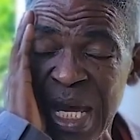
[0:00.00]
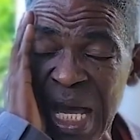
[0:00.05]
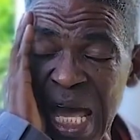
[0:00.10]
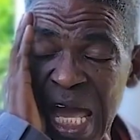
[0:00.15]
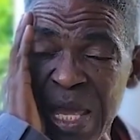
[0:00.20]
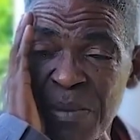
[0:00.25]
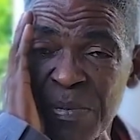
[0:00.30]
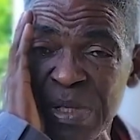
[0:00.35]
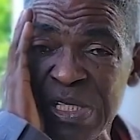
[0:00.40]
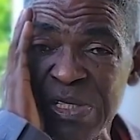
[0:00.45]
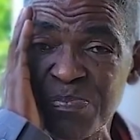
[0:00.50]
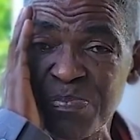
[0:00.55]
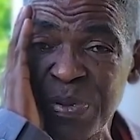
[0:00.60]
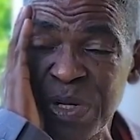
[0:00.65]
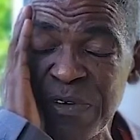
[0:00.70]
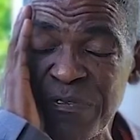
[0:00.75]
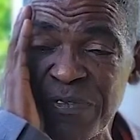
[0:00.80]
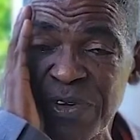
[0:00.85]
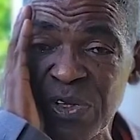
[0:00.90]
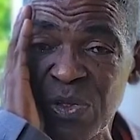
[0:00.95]
I must
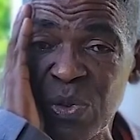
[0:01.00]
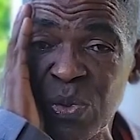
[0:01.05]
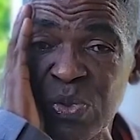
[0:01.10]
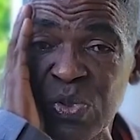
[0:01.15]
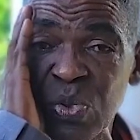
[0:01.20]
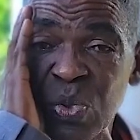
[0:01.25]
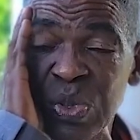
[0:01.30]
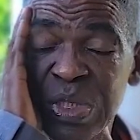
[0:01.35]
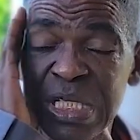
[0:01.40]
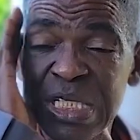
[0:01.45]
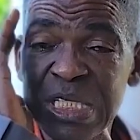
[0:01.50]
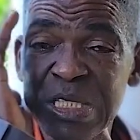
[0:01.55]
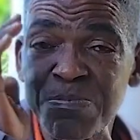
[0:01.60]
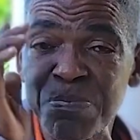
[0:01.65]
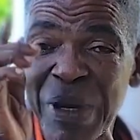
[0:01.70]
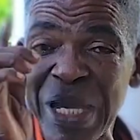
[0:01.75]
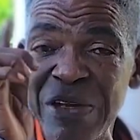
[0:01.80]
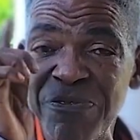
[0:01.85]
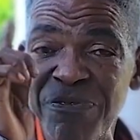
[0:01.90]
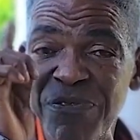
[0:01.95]
pray for those who
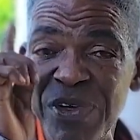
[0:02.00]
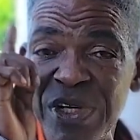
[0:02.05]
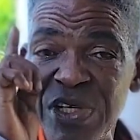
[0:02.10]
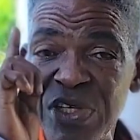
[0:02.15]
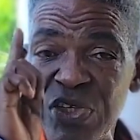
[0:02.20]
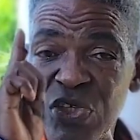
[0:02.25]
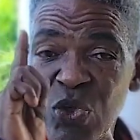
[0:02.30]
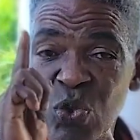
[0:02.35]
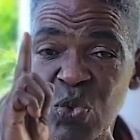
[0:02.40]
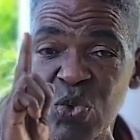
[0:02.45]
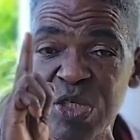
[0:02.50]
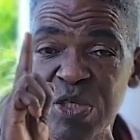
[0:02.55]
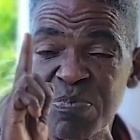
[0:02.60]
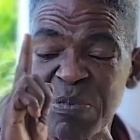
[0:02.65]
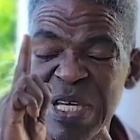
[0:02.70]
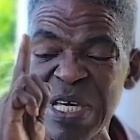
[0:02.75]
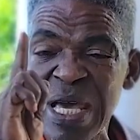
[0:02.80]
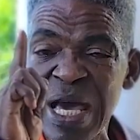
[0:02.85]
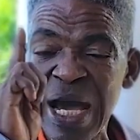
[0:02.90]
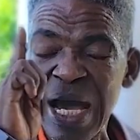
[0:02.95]
despitefully use
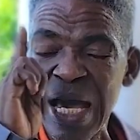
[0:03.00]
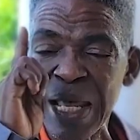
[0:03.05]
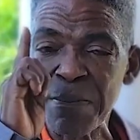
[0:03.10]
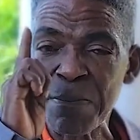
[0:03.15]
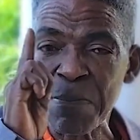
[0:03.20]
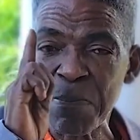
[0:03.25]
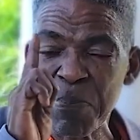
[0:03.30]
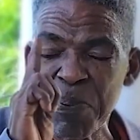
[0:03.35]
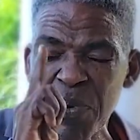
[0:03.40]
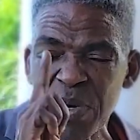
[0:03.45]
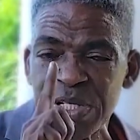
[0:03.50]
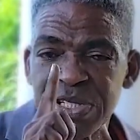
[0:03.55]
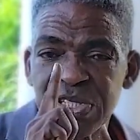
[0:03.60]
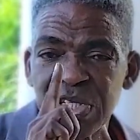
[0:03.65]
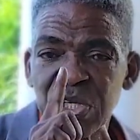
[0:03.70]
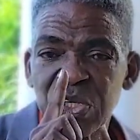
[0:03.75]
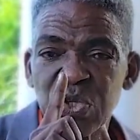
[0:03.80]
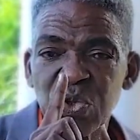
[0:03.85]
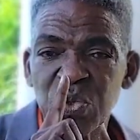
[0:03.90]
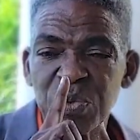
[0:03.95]
me and
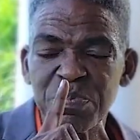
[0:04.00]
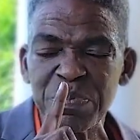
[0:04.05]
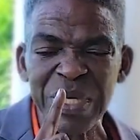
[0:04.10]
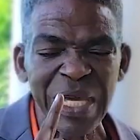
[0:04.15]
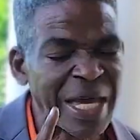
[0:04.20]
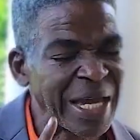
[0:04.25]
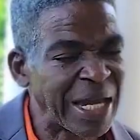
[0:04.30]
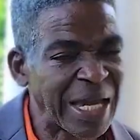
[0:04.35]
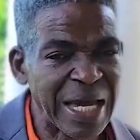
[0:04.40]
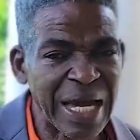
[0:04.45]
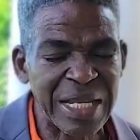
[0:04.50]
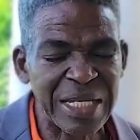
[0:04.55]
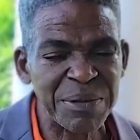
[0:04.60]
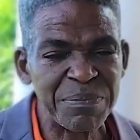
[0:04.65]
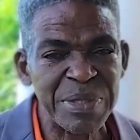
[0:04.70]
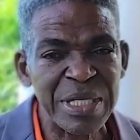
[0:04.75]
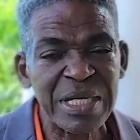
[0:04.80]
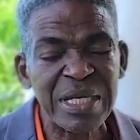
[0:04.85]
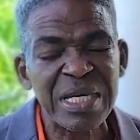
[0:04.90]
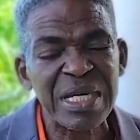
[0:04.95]
persecute me. I gotta
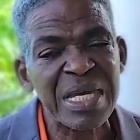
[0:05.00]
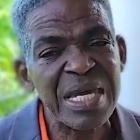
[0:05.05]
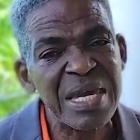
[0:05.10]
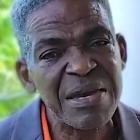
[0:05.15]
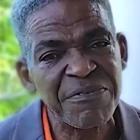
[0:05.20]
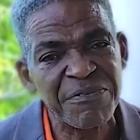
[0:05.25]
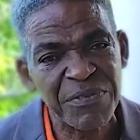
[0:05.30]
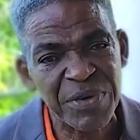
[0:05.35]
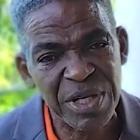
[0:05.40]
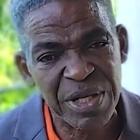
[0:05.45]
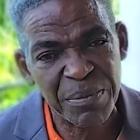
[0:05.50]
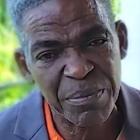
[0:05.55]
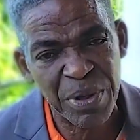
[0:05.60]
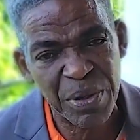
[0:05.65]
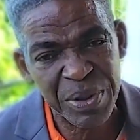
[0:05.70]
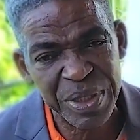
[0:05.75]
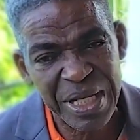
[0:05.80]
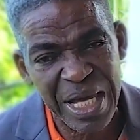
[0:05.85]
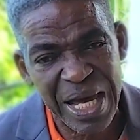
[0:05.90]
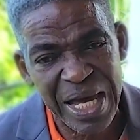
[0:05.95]
be careful
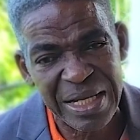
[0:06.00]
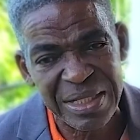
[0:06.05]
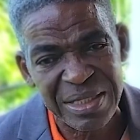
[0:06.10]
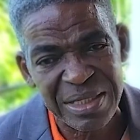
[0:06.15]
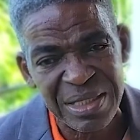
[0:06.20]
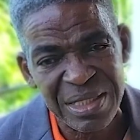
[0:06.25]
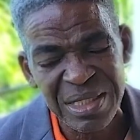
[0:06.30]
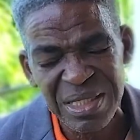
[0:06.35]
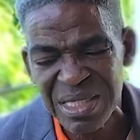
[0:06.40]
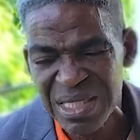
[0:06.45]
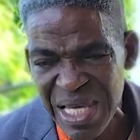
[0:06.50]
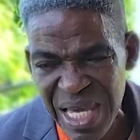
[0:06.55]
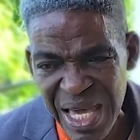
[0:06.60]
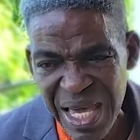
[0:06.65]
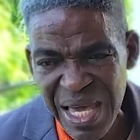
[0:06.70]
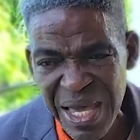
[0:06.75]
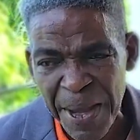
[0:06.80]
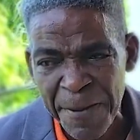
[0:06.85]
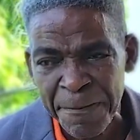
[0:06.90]
about that. Yeah,